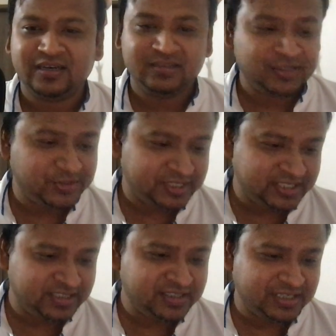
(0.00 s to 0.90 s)
other
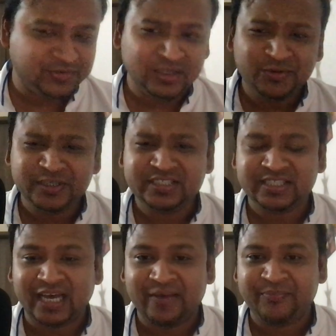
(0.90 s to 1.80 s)
questions as well,
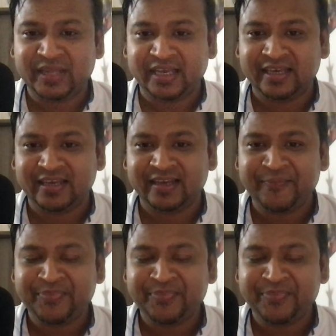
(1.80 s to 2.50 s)
which I'm thinking